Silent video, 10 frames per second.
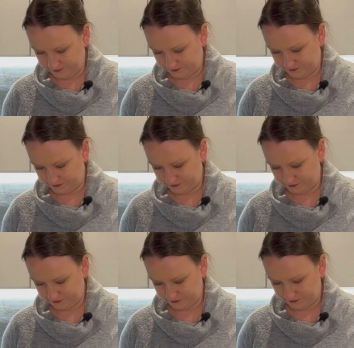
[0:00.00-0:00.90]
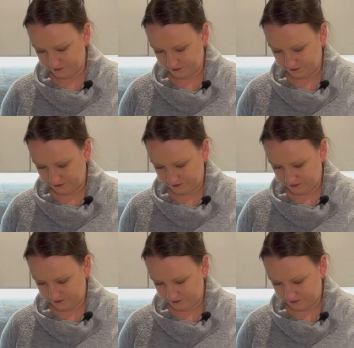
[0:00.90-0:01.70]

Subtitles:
Nobody speaks.